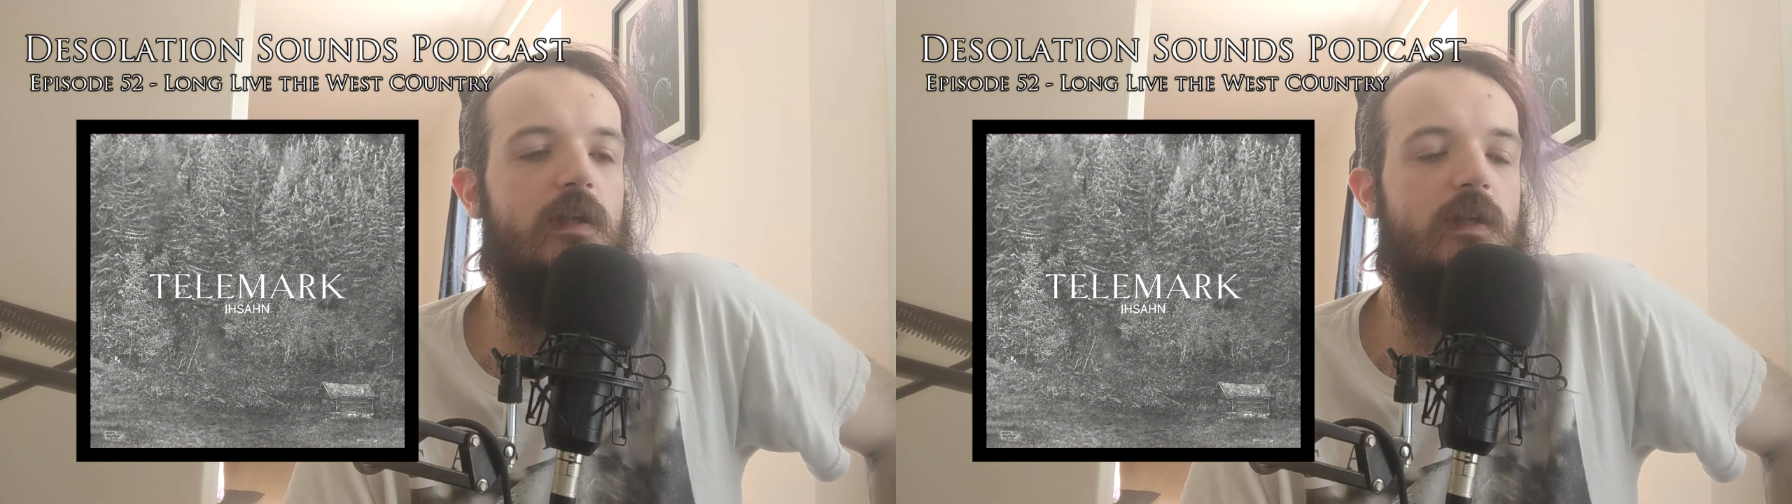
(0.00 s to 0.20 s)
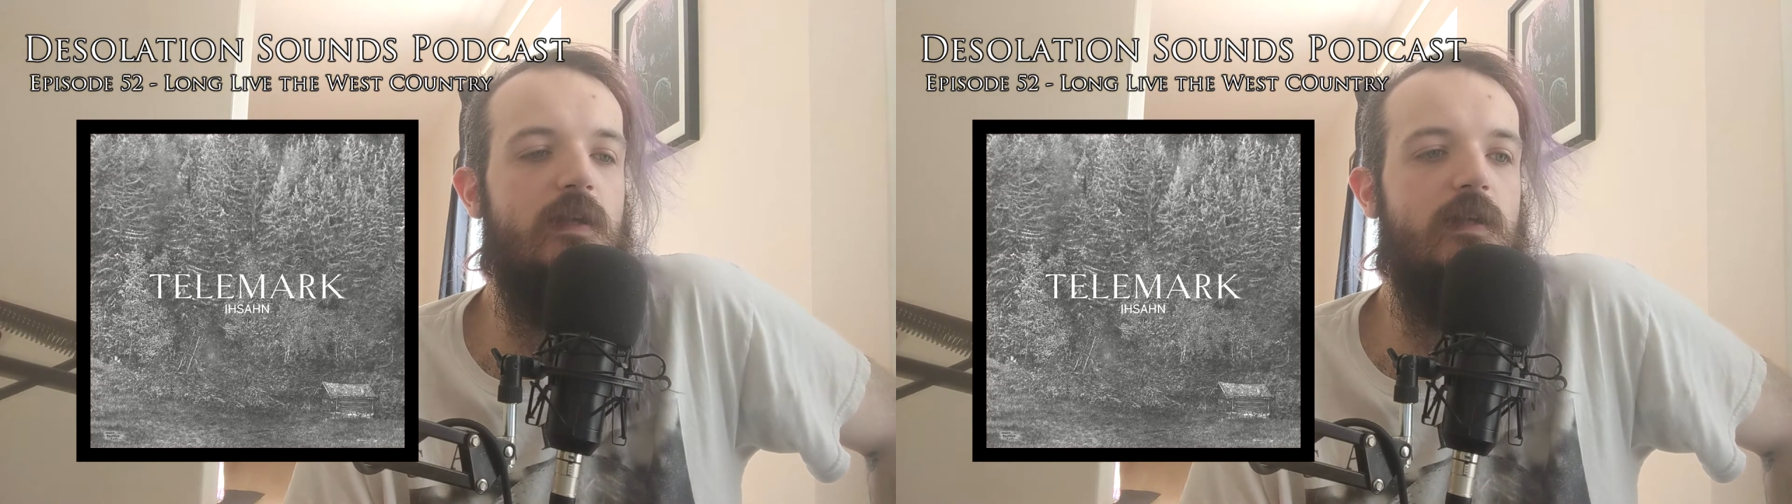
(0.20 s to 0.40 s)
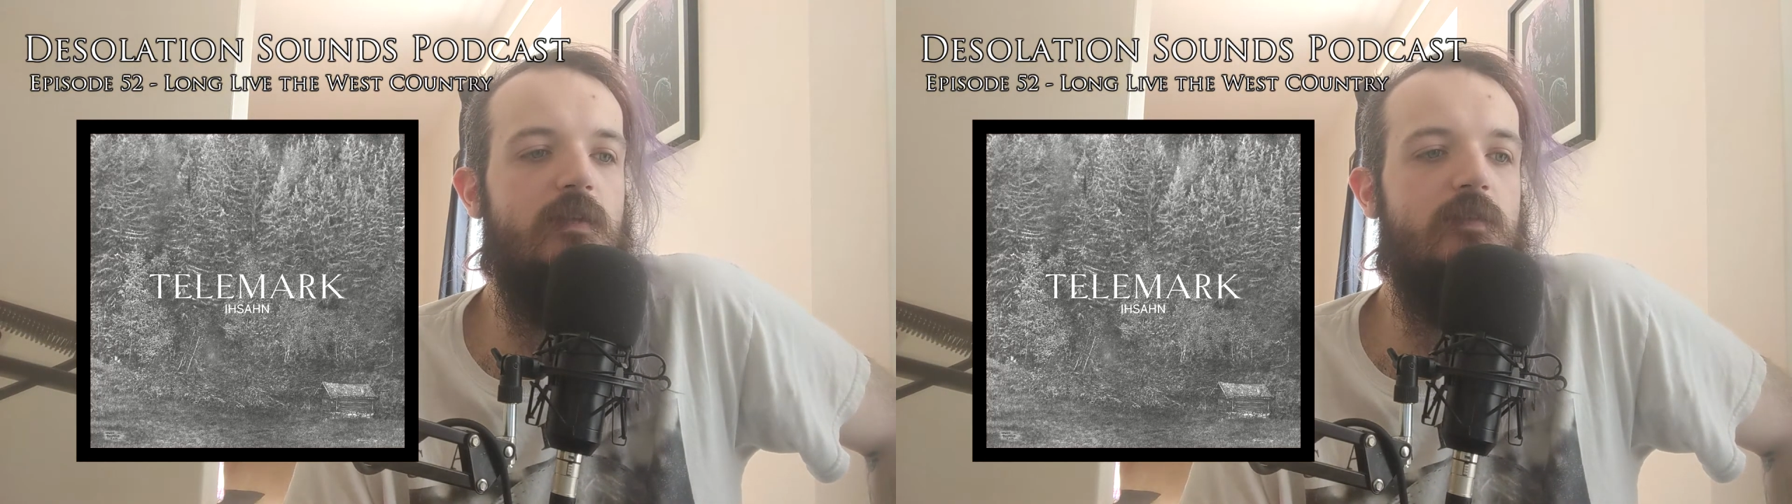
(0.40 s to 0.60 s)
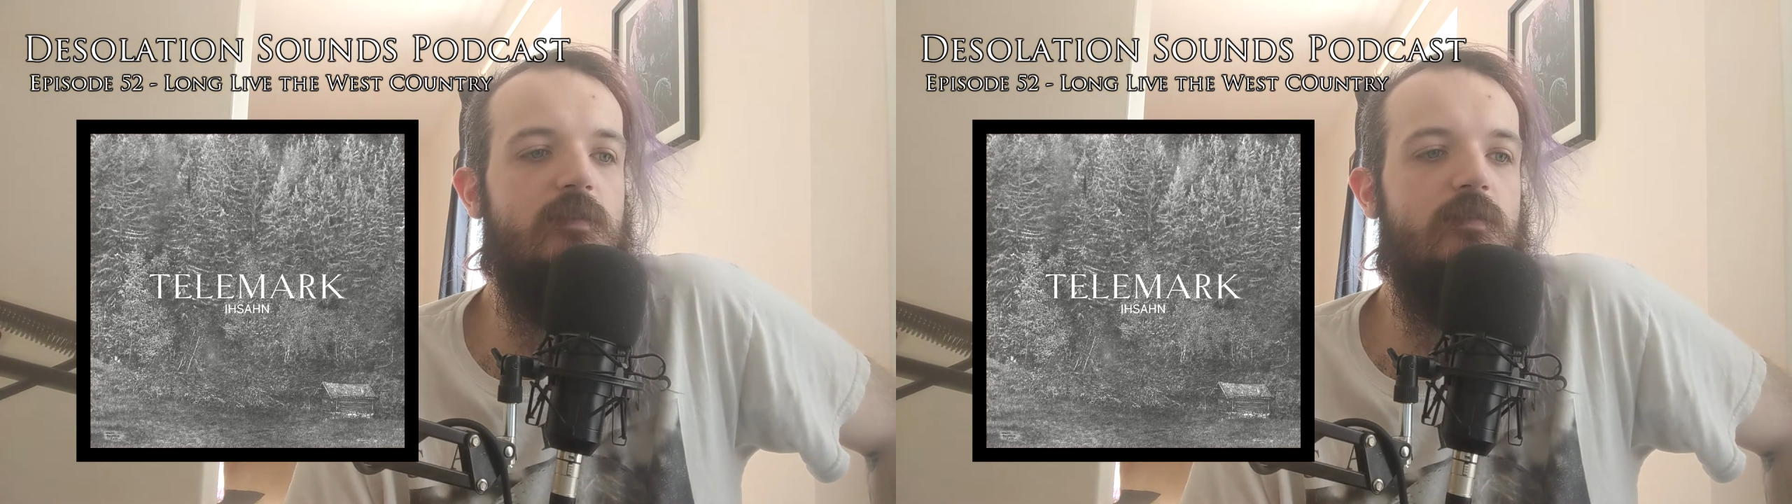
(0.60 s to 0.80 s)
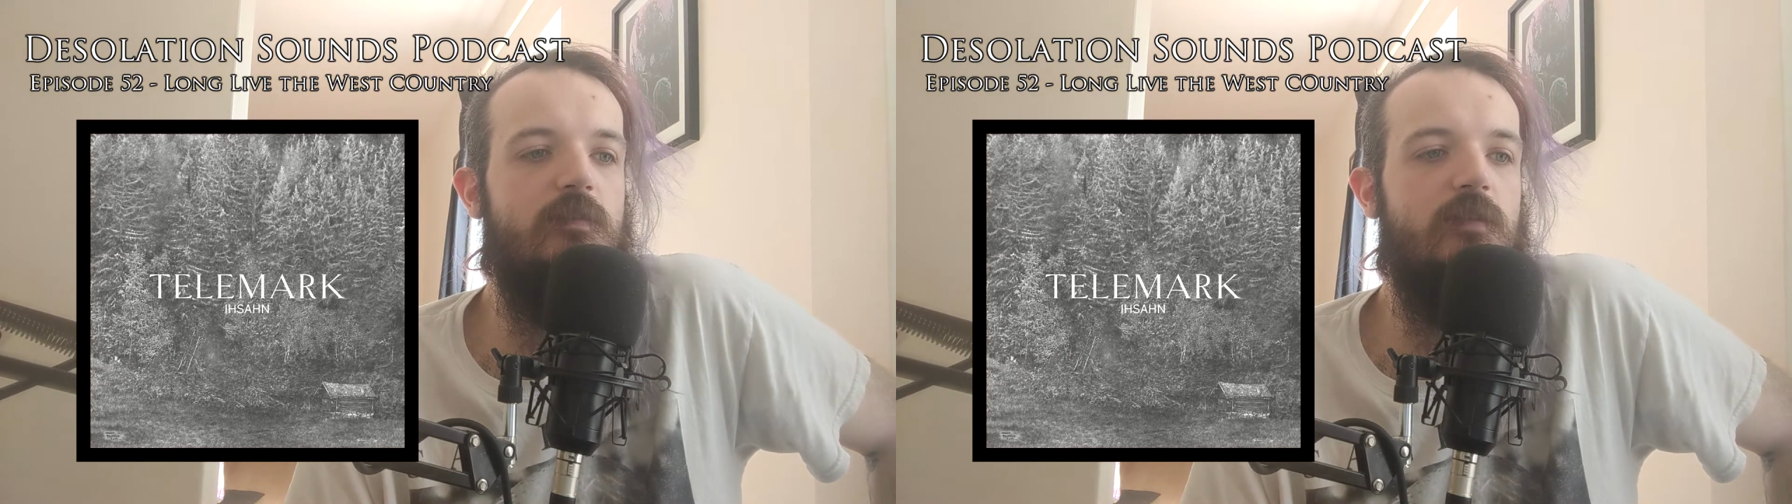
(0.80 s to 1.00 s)

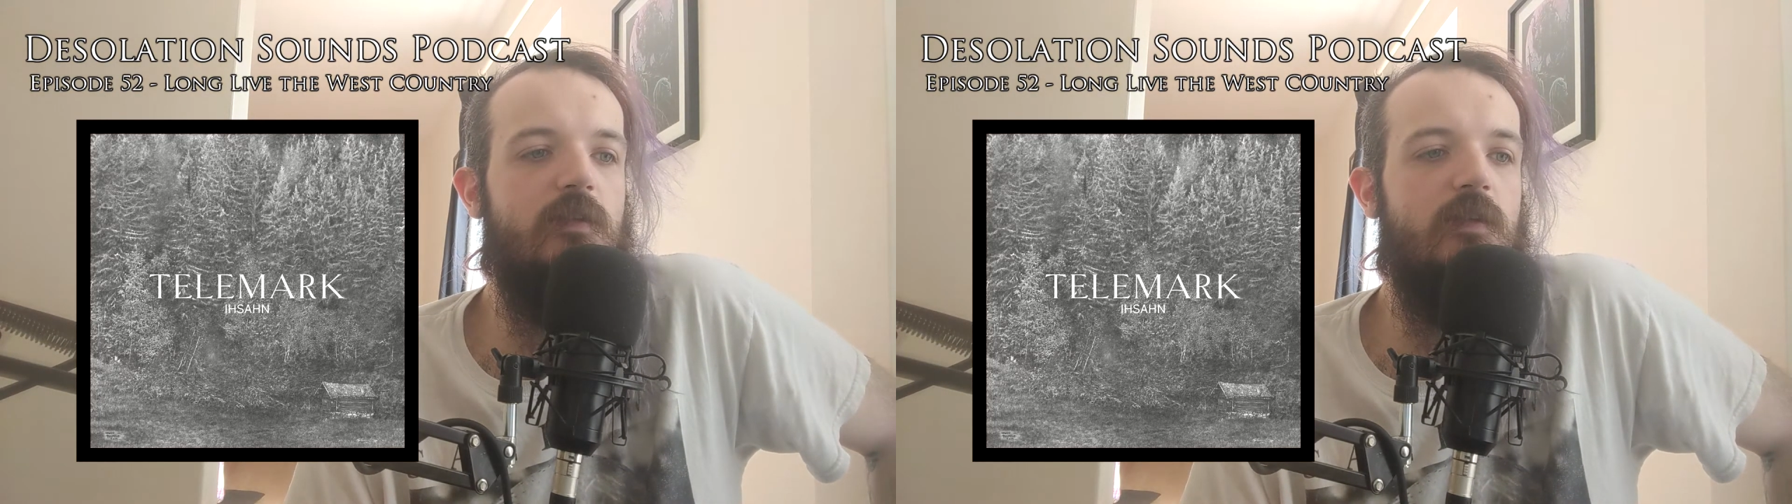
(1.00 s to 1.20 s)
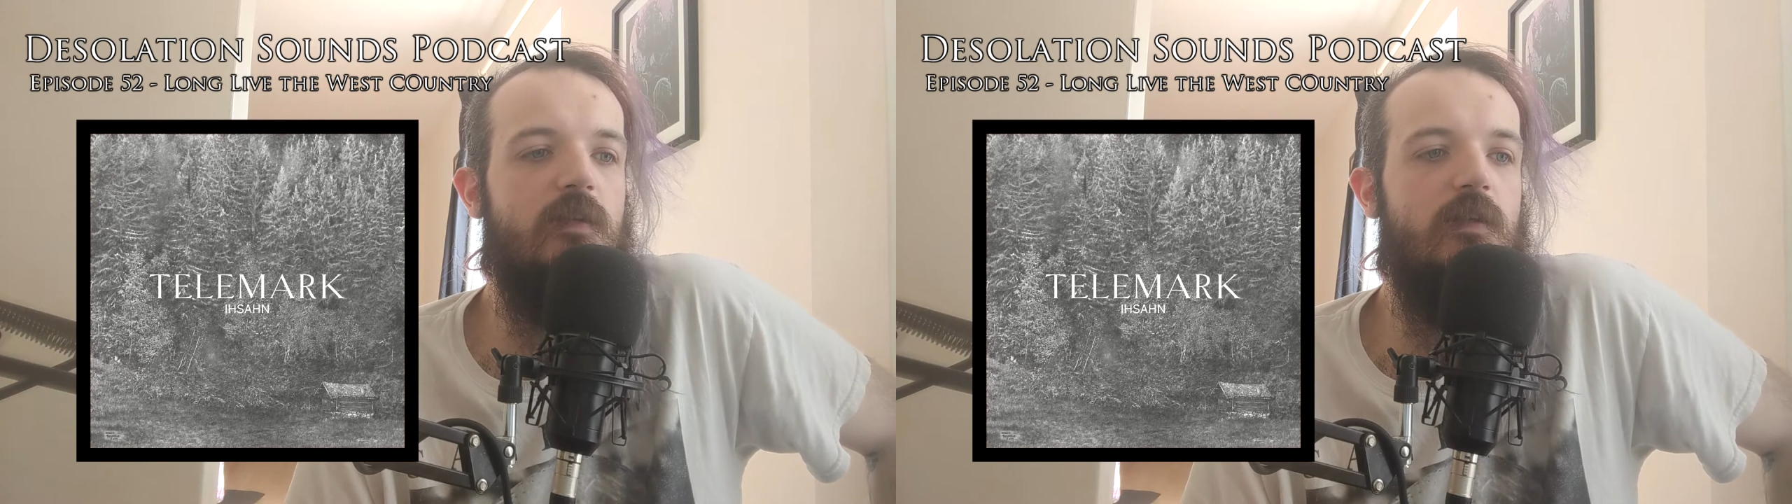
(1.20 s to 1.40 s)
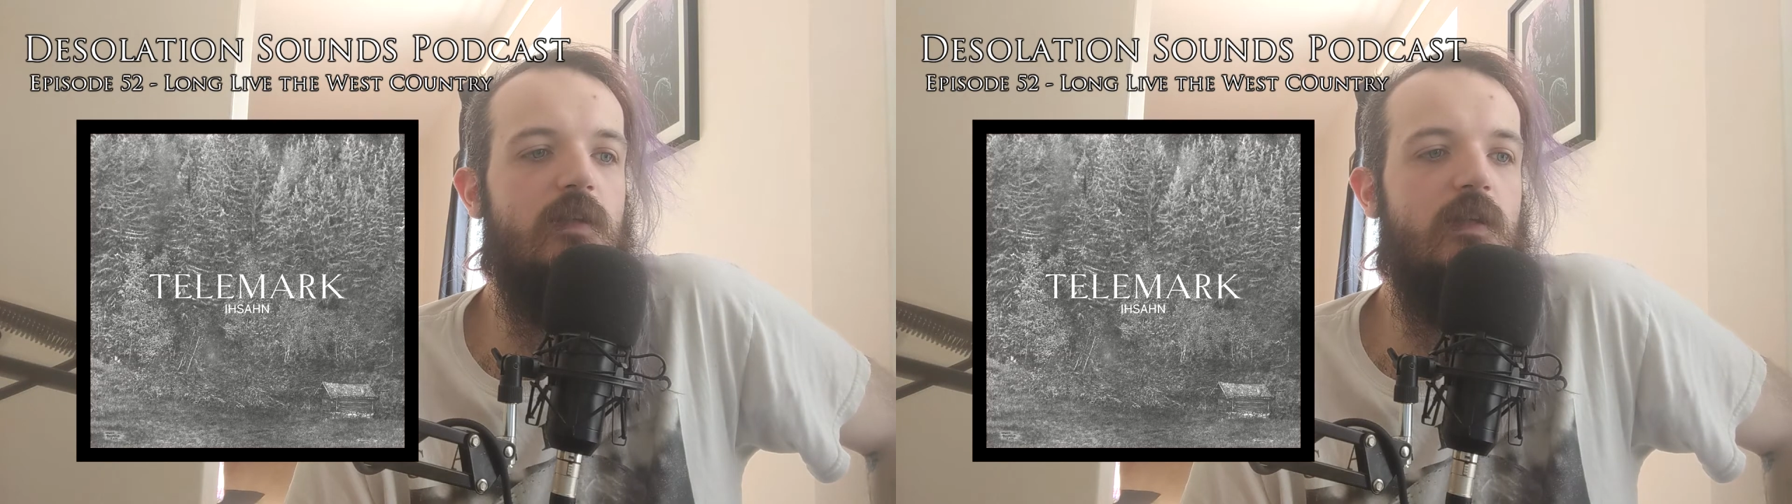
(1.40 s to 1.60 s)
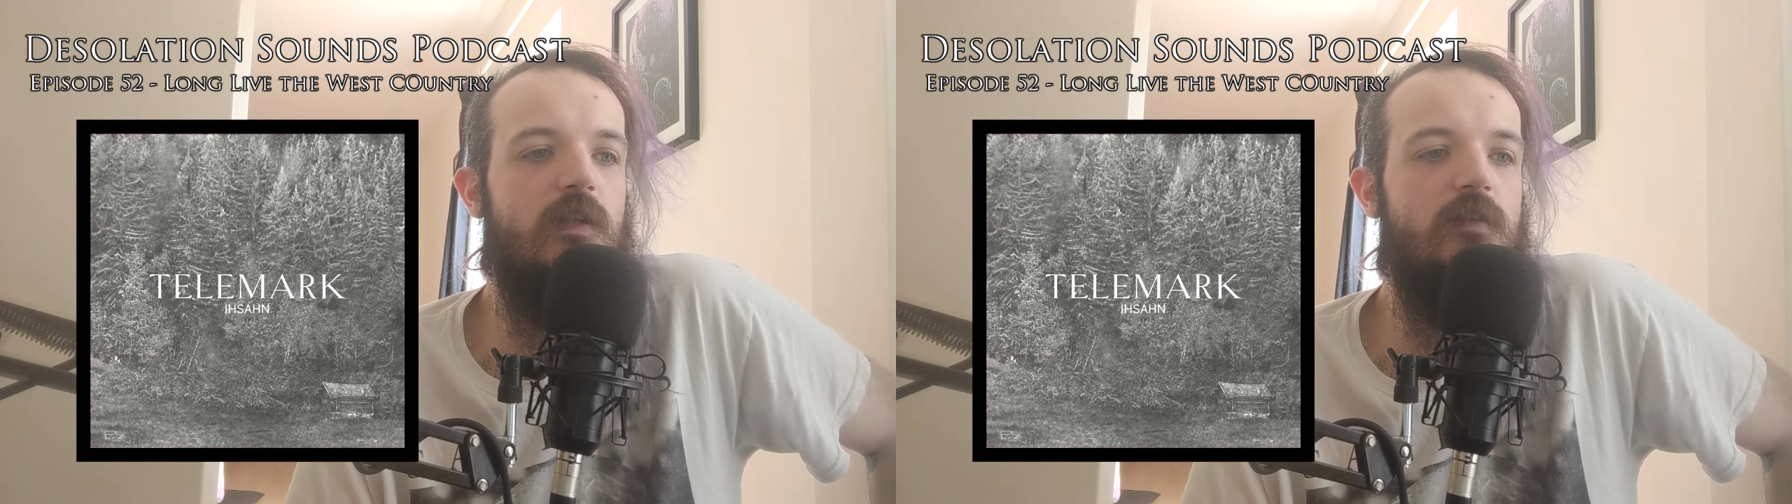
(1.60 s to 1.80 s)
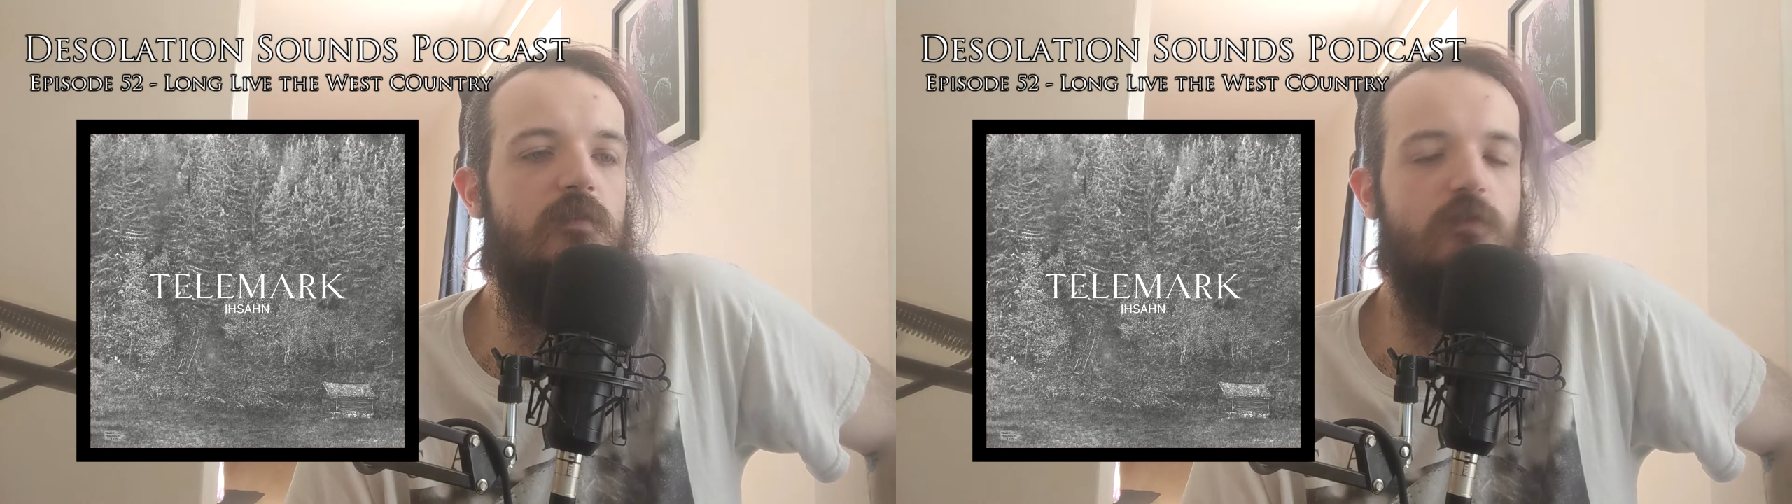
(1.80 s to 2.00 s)
is his